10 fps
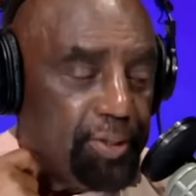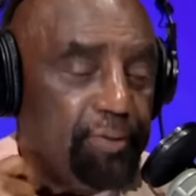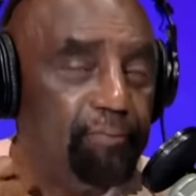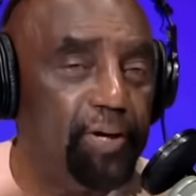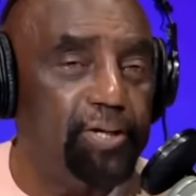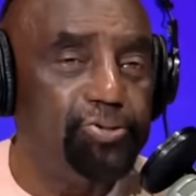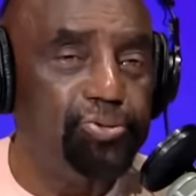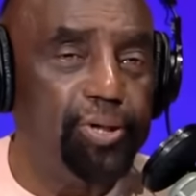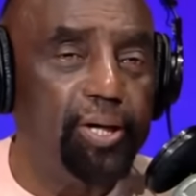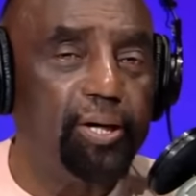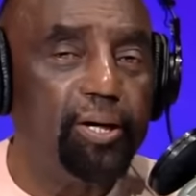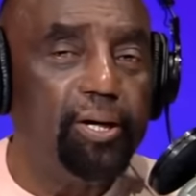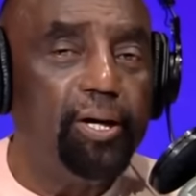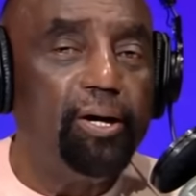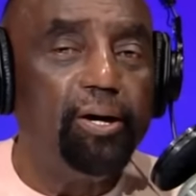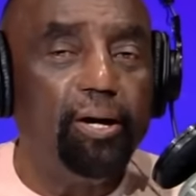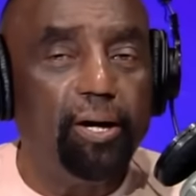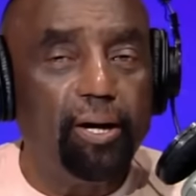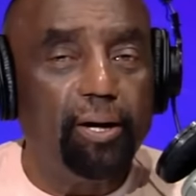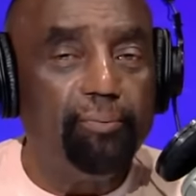Devontrell.
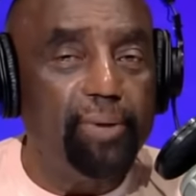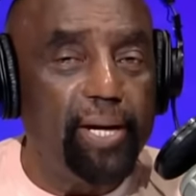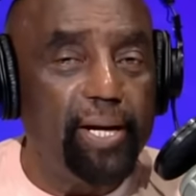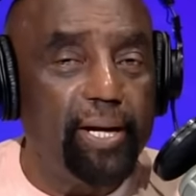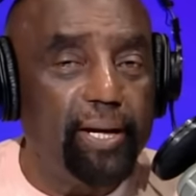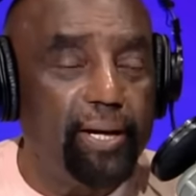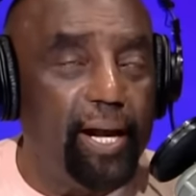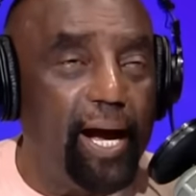Oh, man.